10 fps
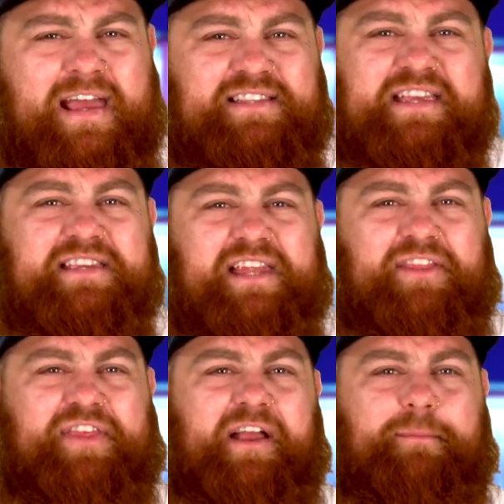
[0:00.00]
It's easy
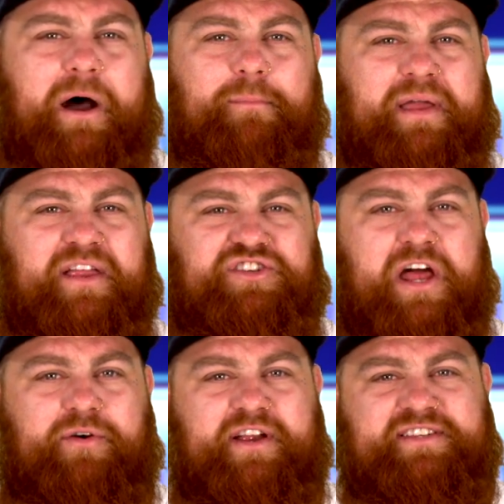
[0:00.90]
to think about being
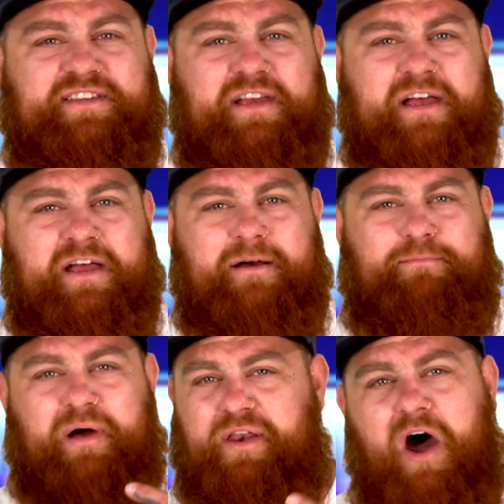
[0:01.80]
generous,
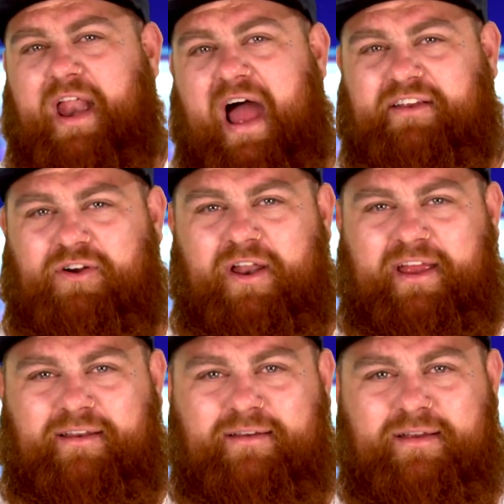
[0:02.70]
but not act on
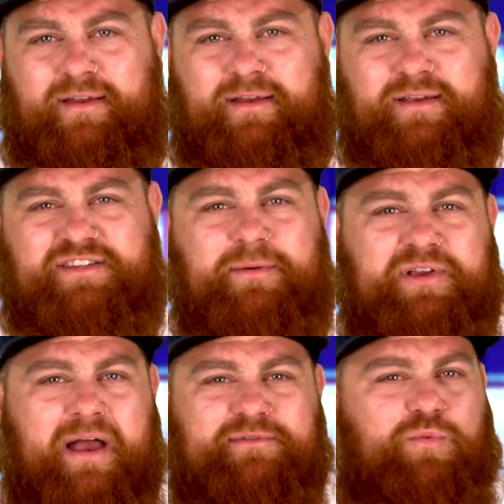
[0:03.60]
it.
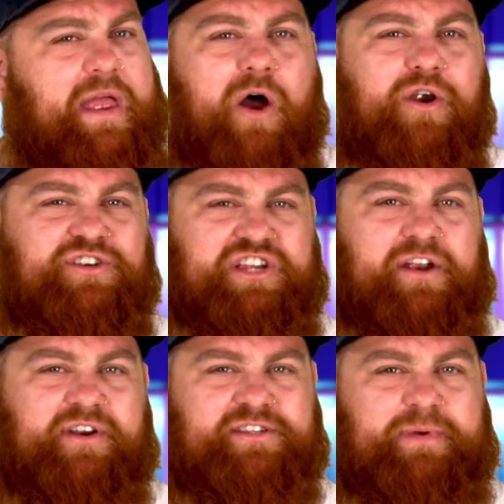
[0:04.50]
Sometimes we aren't
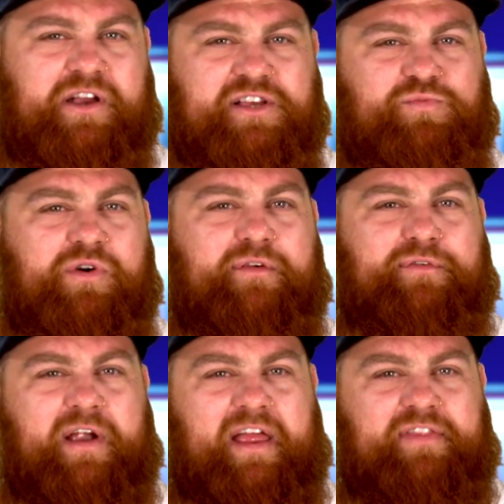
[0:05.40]
generous because we're
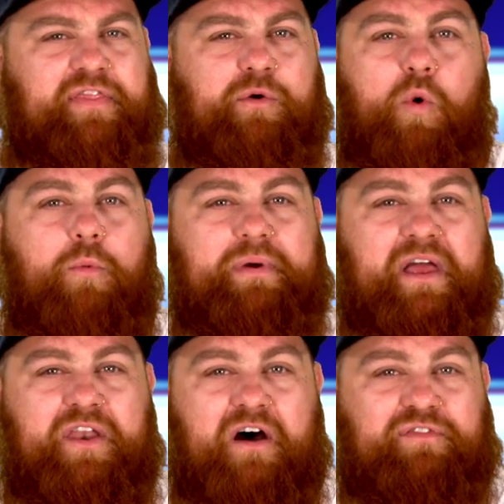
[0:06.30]
afraid that there won't be
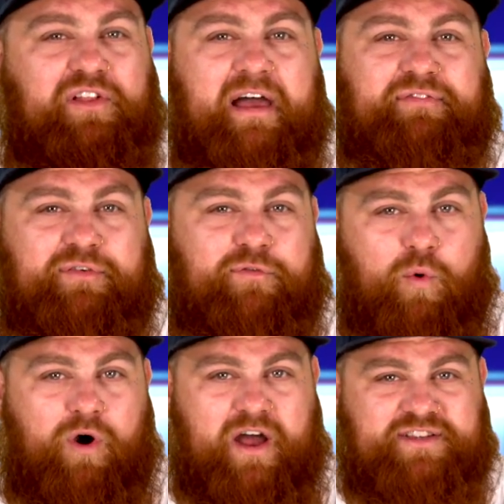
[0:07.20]
enough left
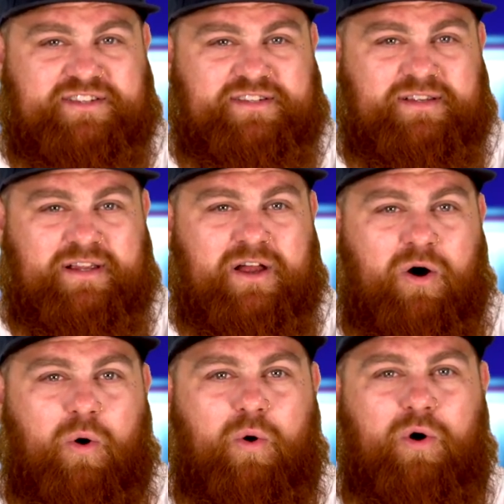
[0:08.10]
for us,
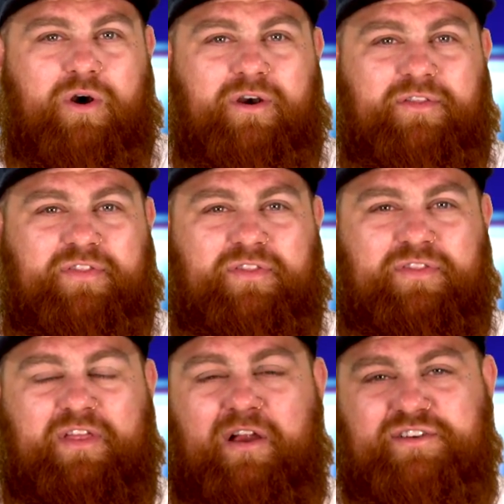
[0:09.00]
or
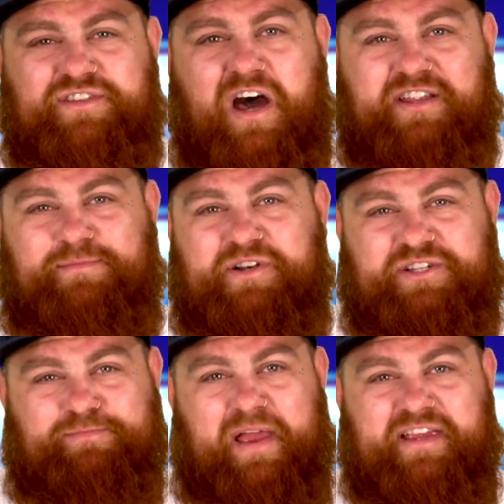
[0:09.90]
there's not as
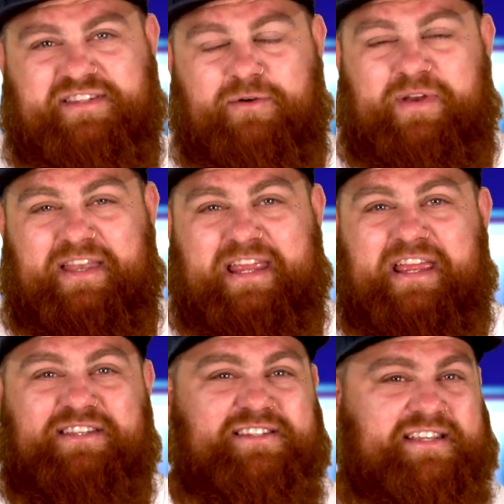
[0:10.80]
much space that we
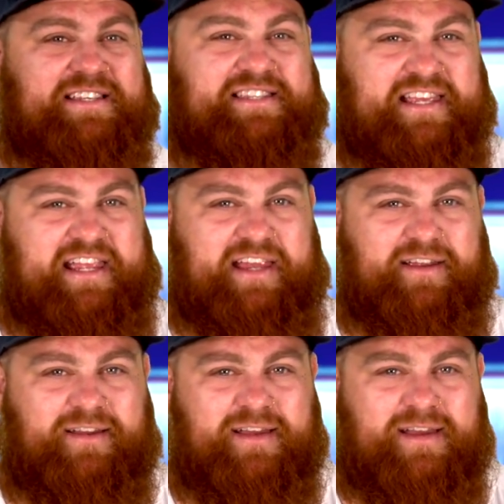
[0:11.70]
need to
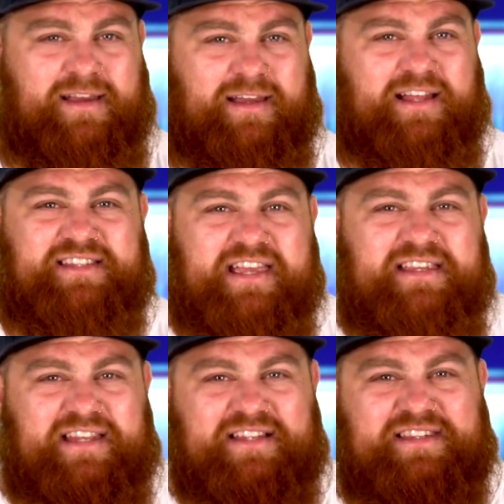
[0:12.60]
succeed. It's
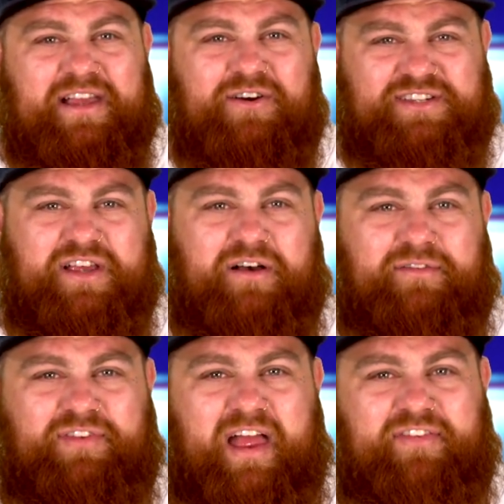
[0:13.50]
easy to see
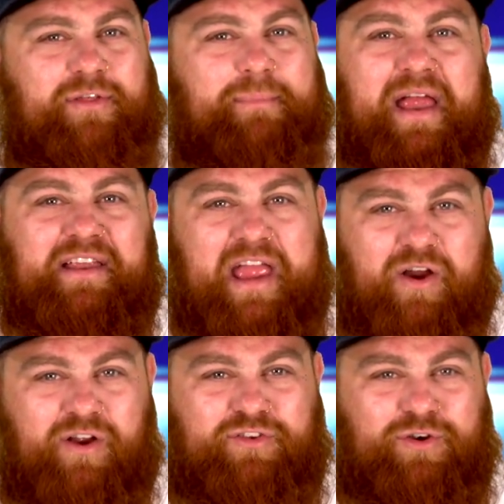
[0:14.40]
ourselves as the main
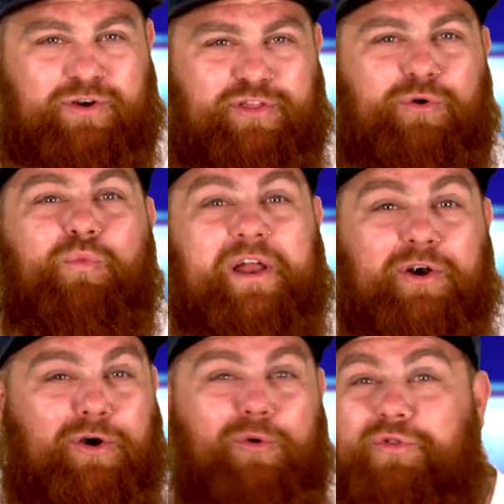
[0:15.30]
character, the
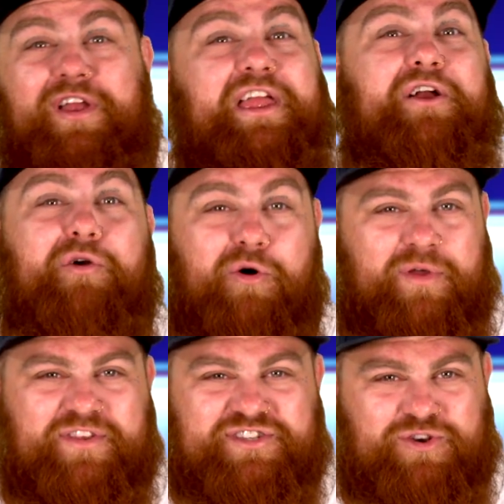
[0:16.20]
winner, or the hero
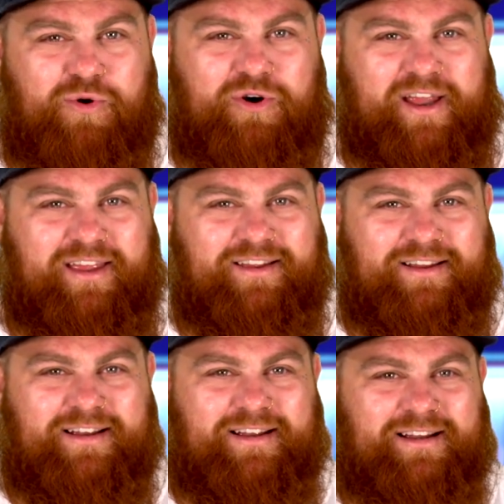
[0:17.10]
in the story,
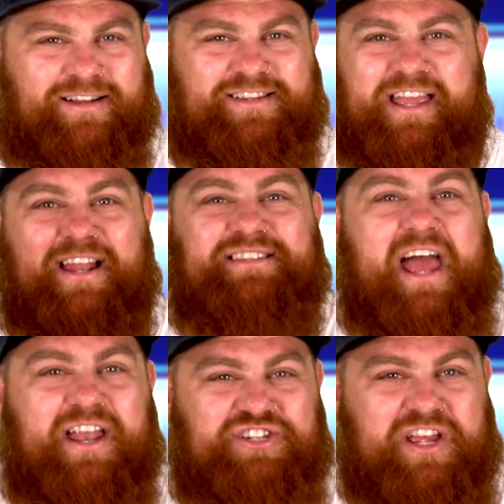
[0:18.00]
to get
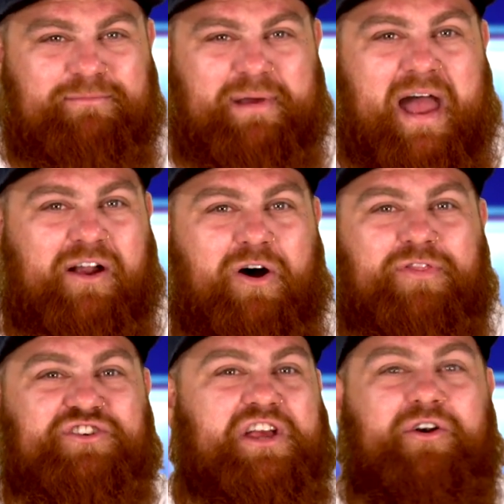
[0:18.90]
attention back
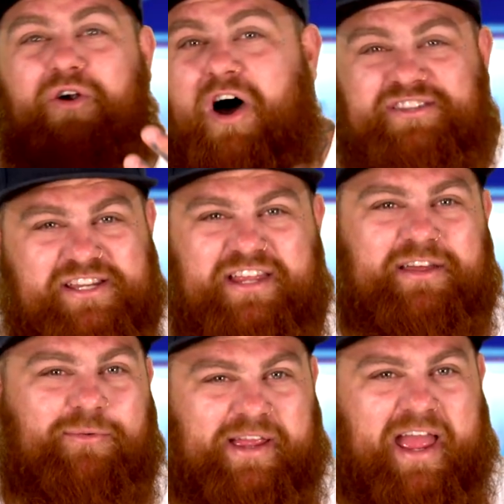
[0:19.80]
on the generosity
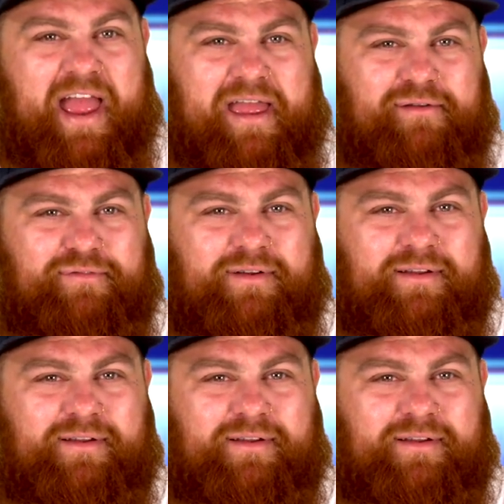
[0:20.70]
that we gave.